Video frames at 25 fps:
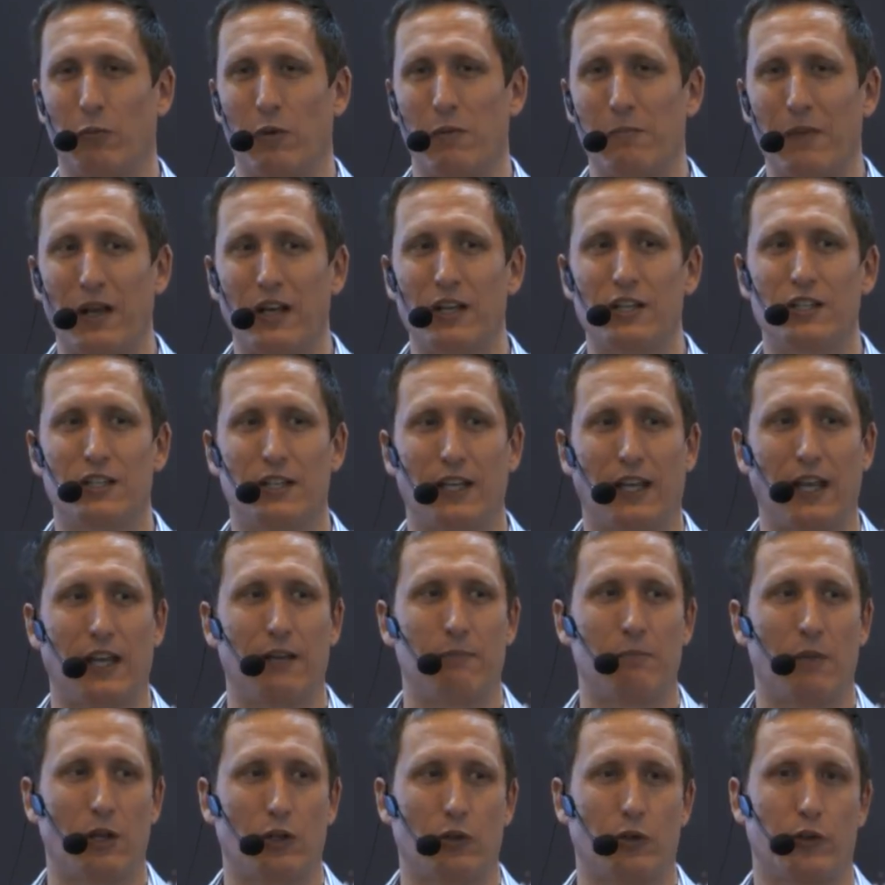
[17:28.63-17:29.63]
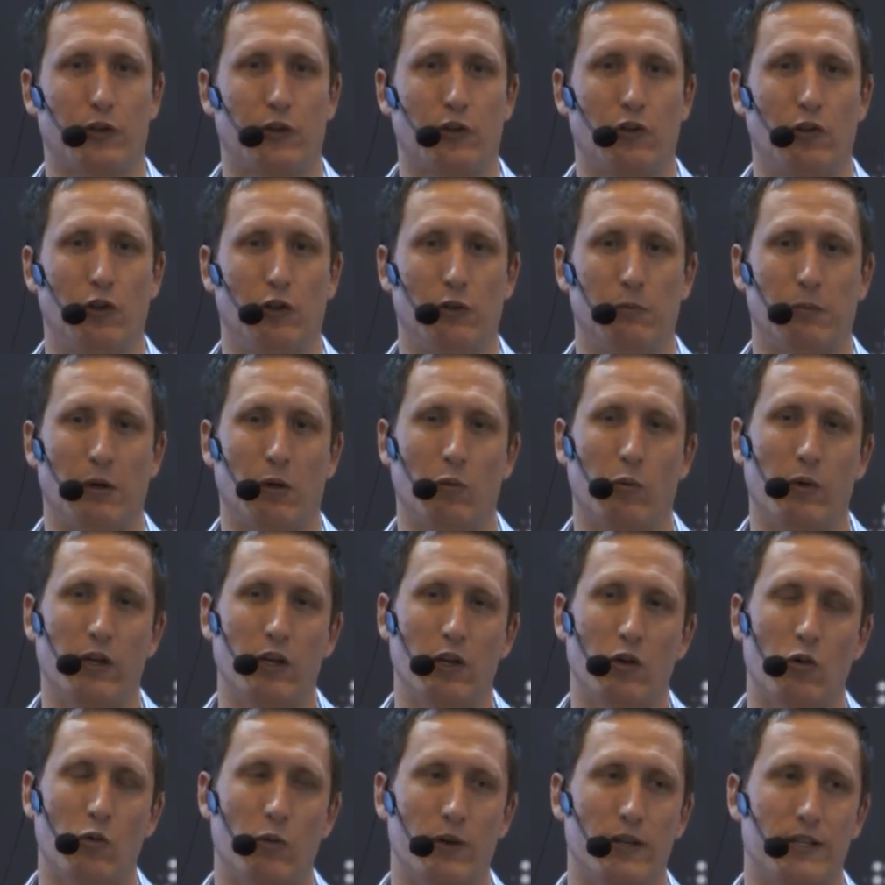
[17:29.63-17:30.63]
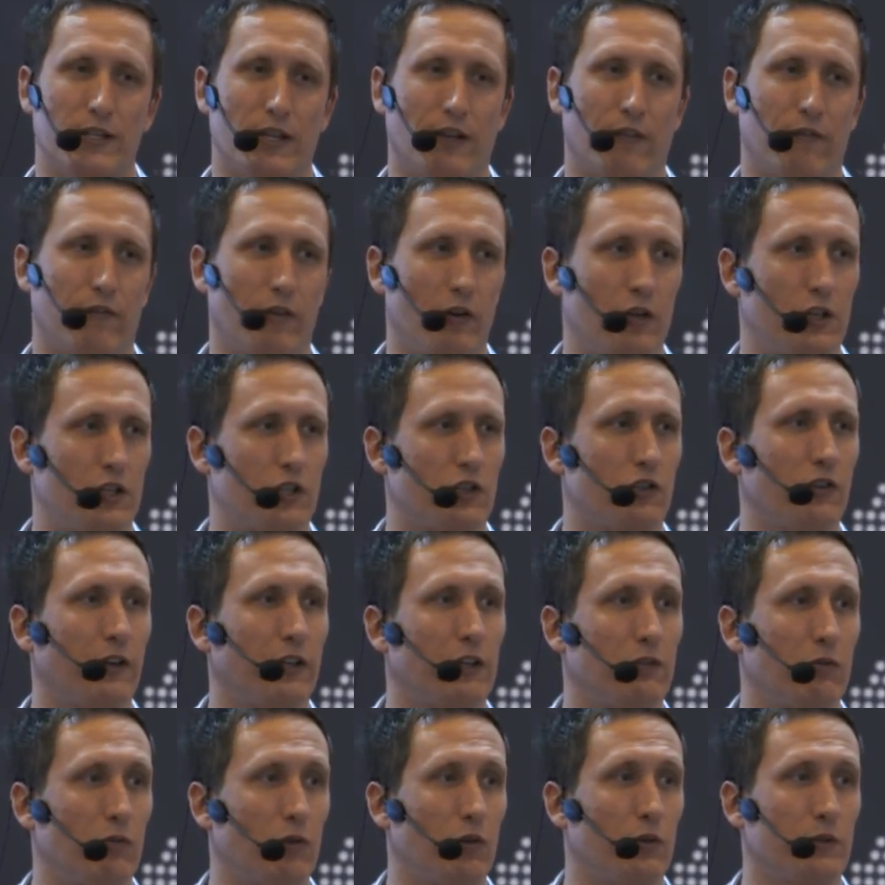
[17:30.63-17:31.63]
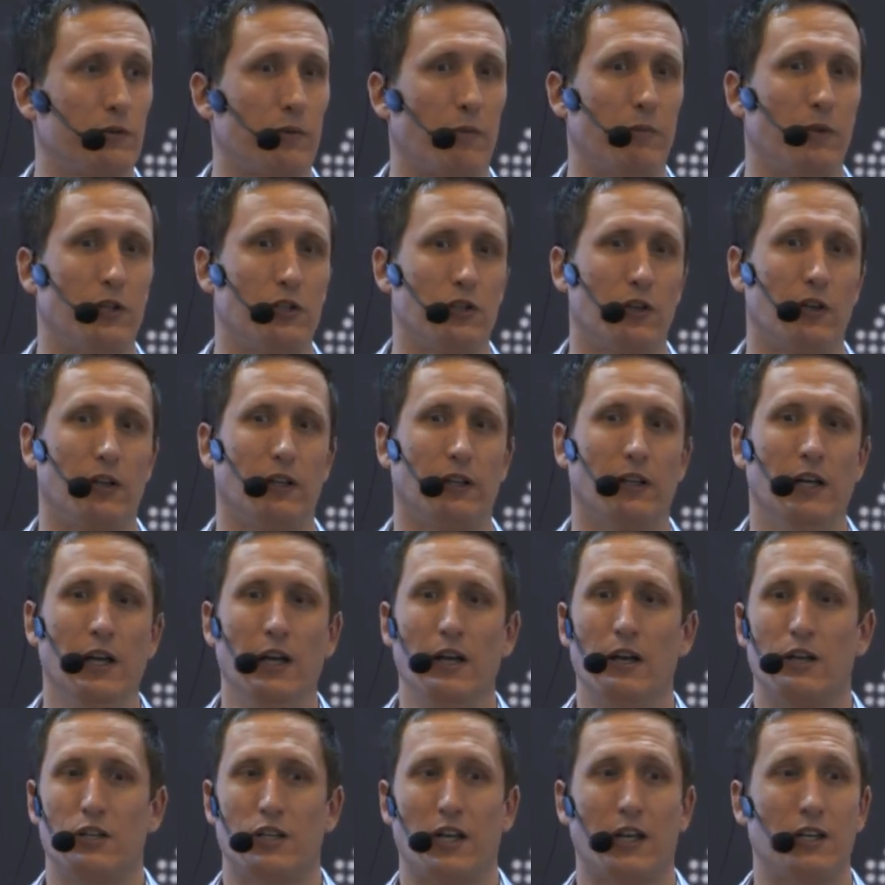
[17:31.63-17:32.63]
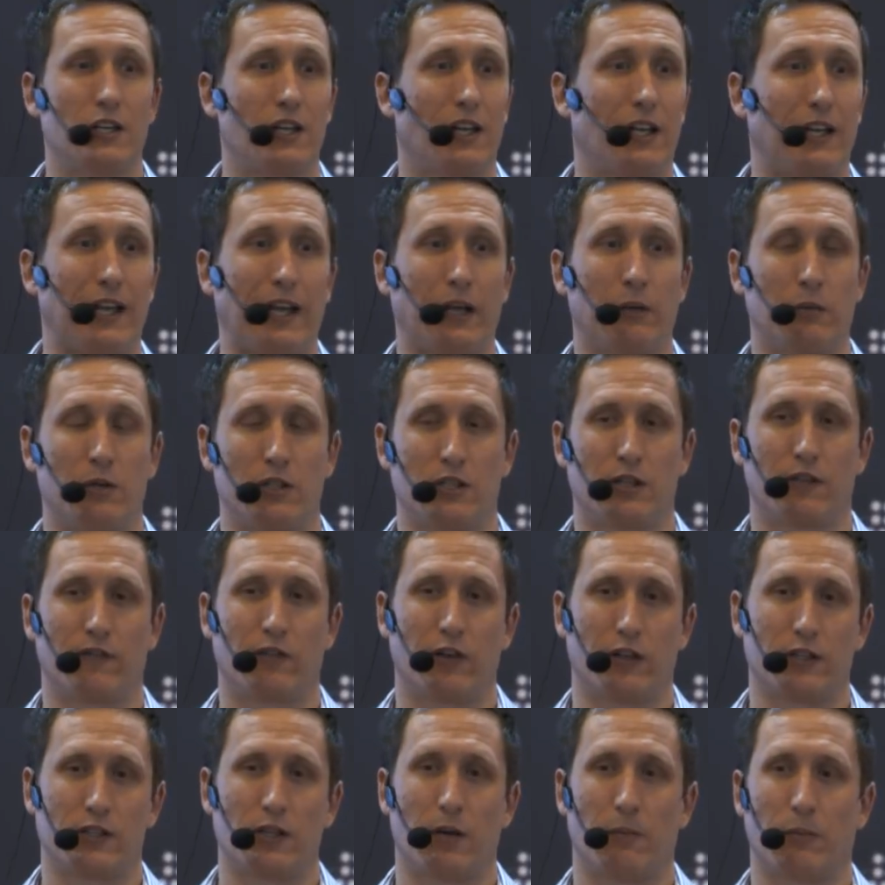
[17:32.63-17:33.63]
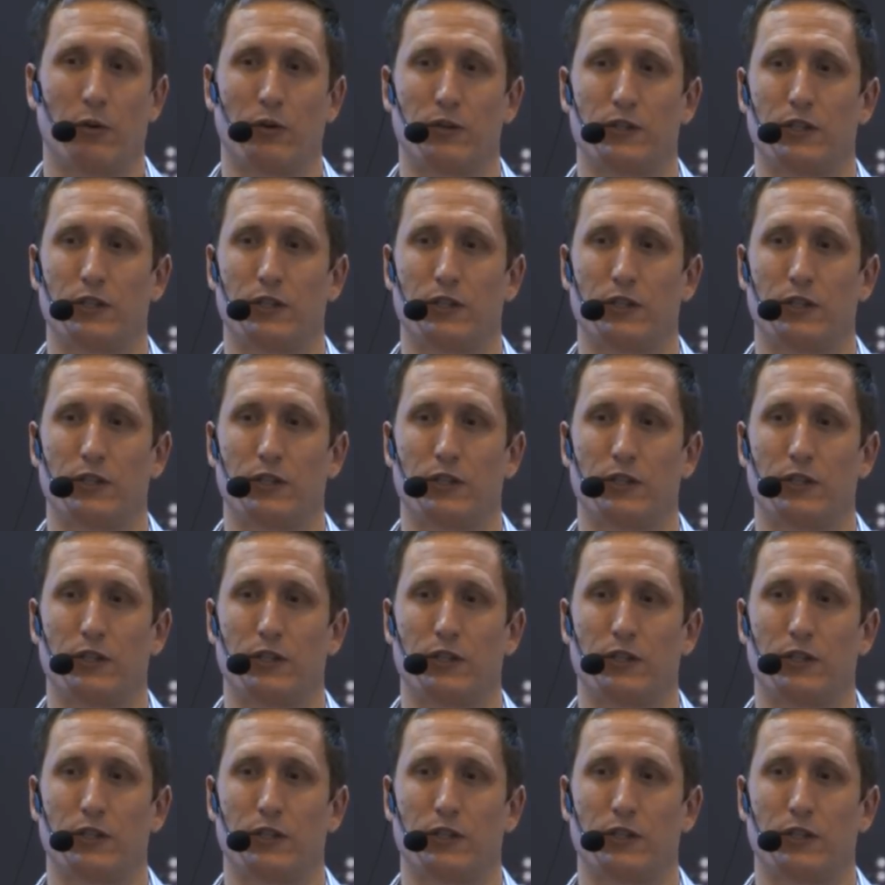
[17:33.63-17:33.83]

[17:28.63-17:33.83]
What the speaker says: We managed to get muddle through, but we always have very strict rules when we're changing a language, for example.